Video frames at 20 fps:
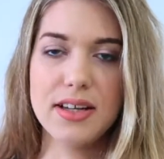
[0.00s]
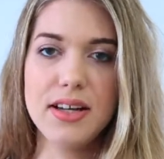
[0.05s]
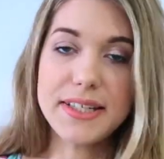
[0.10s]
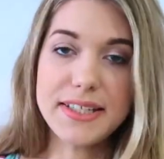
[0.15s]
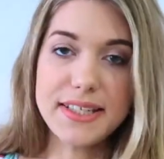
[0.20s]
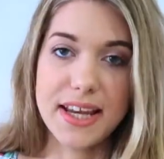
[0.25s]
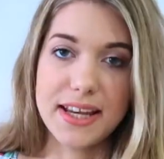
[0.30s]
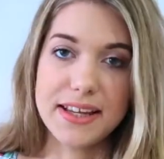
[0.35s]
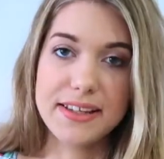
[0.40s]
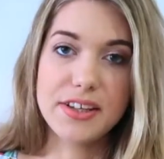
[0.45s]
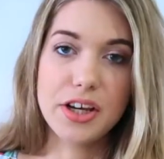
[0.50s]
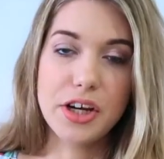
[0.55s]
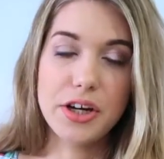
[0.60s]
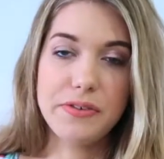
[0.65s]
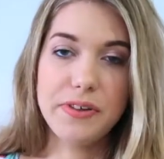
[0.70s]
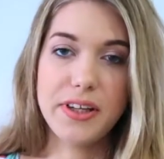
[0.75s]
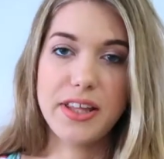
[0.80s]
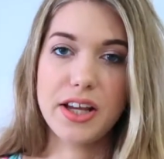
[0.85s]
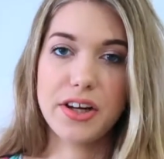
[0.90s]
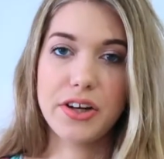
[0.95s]
But yes,
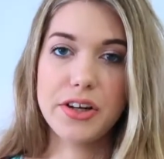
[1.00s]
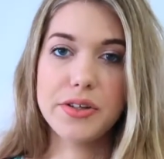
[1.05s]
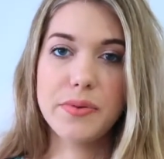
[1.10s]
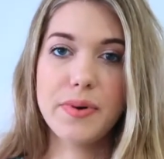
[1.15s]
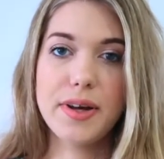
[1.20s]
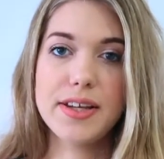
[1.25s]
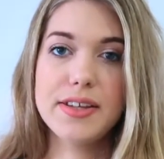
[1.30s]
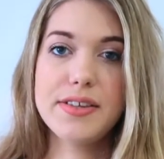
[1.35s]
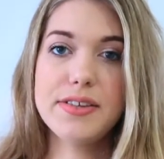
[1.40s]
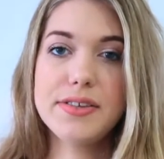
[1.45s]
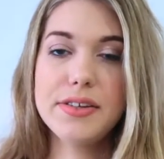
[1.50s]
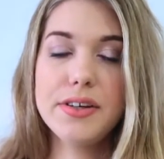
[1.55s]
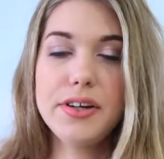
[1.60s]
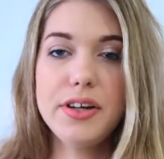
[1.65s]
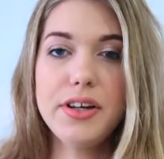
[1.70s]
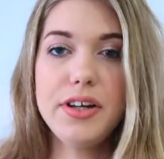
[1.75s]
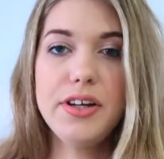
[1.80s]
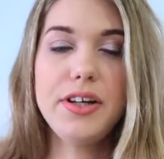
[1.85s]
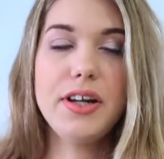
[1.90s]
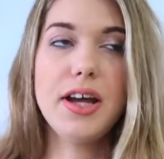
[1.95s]
hopefully that goes away
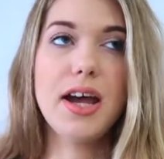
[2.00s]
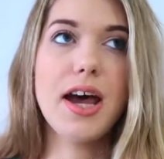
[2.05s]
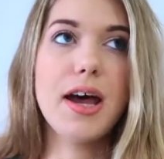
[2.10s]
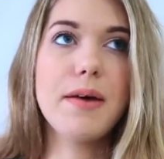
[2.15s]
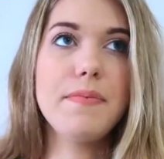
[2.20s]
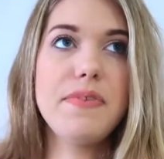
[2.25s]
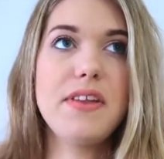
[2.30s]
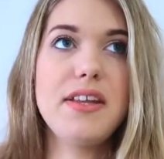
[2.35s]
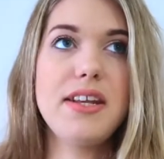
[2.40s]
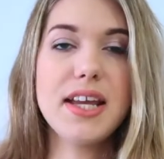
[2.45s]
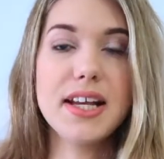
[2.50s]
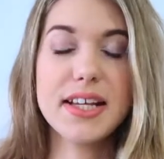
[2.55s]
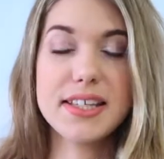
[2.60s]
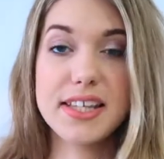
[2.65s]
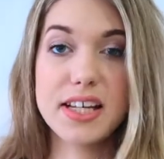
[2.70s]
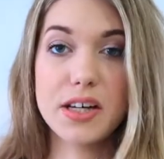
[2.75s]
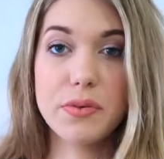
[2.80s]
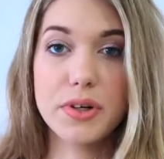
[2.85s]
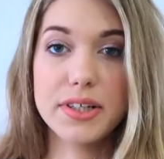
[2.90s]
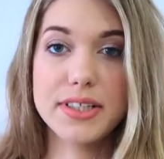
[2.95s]
soon. The next
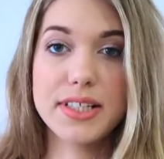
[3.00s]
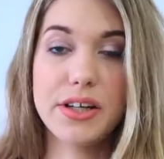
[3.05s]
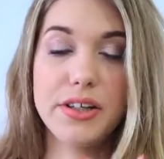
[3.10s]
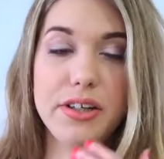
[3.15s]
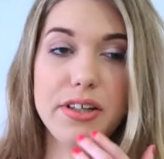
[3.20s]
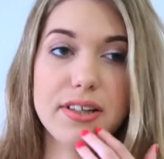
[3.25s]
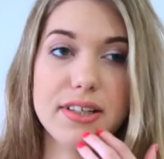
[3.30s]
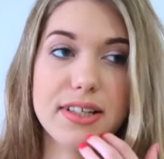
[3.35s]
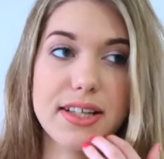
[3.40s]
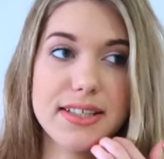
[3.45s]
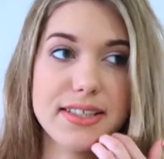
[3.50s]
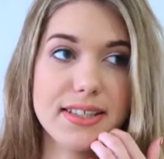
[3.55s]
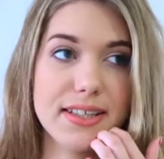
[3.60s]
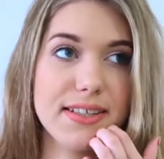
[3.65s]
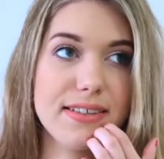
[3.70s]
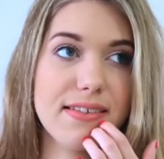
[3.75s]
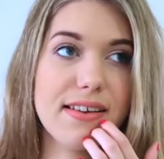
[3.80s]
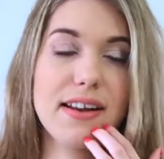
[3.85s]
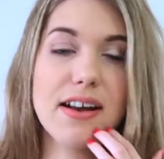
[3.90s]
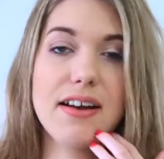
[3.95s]
thing I want to tell you guys
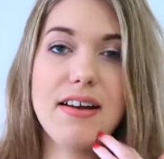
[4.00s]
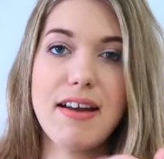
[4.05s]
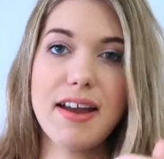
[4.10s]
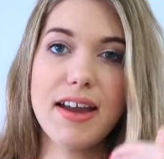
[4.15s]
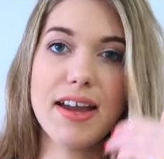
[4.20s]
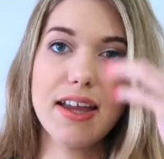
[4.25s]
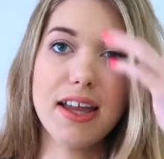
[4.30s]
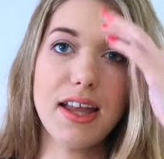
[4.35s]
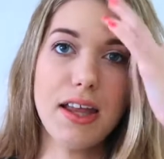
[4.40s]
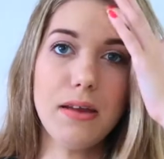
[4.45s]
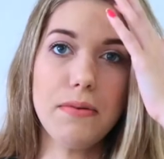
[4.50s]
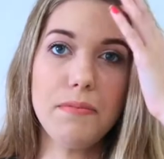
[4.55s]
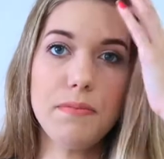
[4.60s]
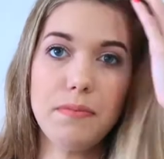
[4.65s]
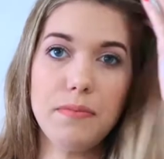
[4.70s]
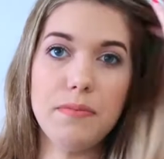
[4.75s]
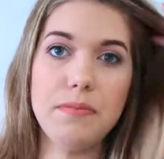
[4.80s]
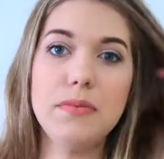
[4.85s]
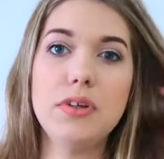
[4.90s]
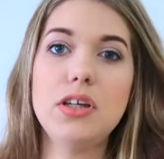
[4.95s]
is that I
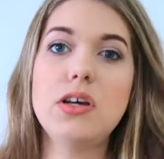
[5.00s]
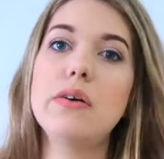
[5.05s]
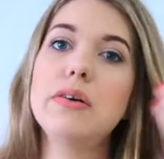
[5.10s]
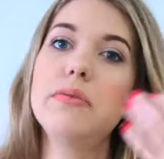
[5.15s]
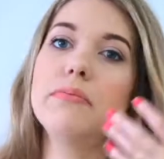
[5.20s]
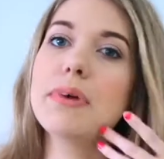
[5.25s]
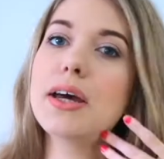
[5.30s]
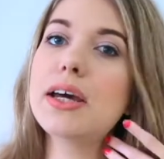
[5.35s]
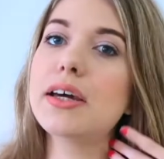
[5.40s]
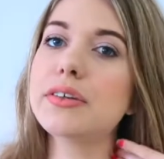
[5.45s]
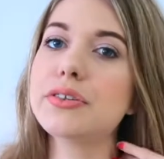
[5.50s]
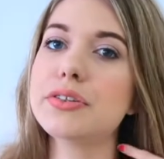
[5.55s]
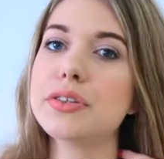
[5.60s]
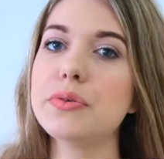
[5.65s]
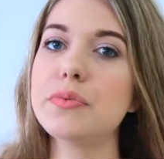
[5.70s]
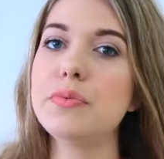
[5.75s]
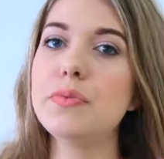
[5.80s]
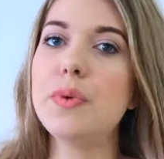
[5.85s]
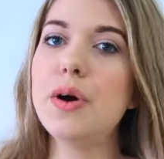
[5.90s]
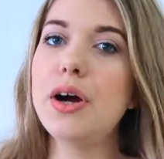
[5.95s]
am going back
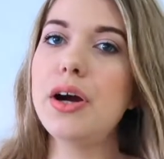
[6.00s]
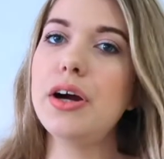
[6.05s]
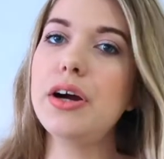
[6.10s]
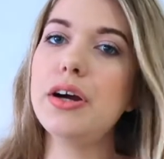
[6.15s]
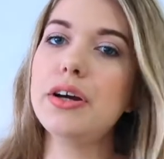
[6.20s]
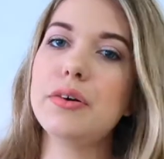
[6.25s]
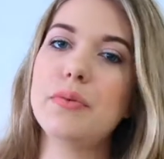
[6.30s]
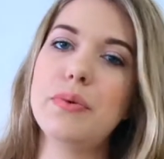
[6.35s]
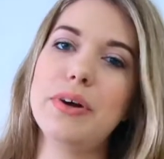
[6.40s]
to work.